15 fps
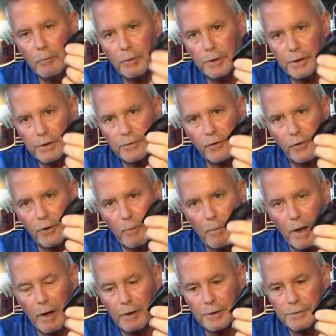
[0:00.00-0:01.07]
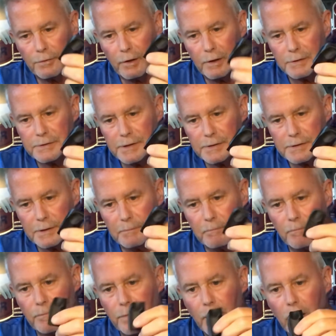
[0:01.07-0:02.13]
But this is a balanced rail
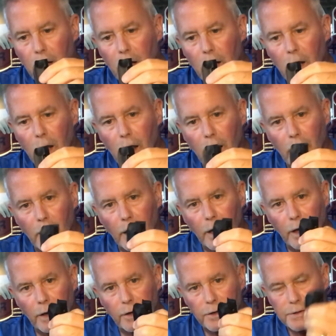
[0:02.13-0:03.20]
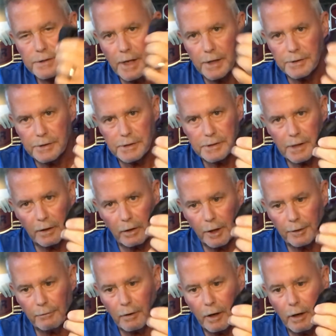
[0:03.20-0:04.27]
system, and it's not just a
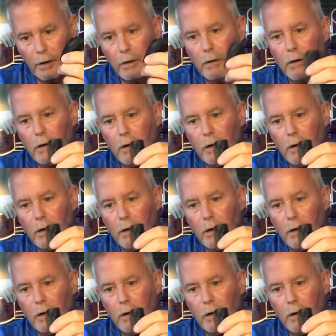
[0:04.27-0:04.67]
light rail.